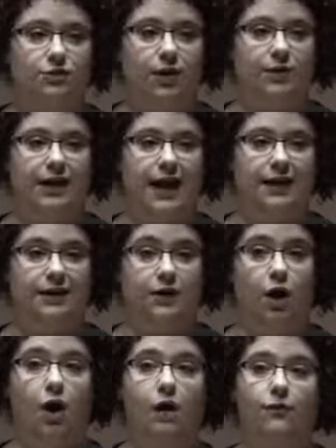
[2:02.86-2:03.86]
grow again. And
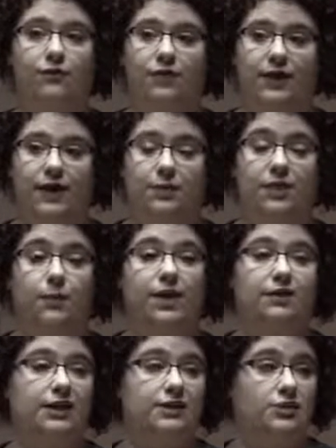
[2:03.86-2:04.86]
hopefully when the
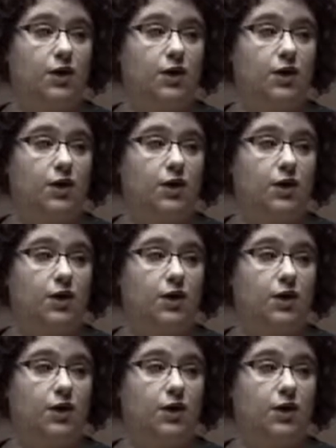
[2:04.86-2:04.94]
weather gets